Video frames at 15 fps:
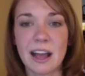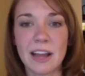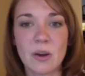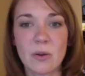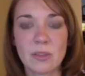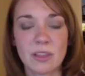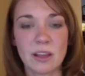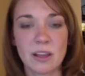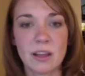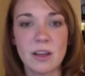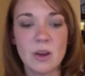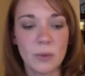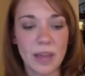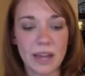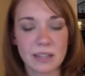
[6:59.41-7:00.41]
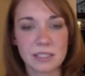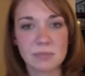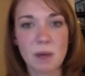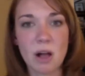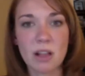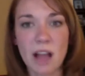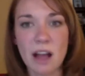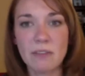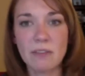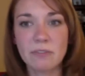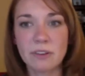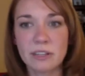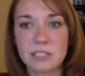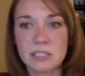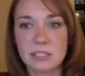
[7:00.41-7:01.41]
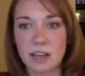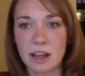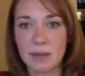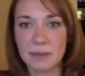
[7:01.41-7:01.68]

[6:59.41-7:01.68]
I know we had a small conference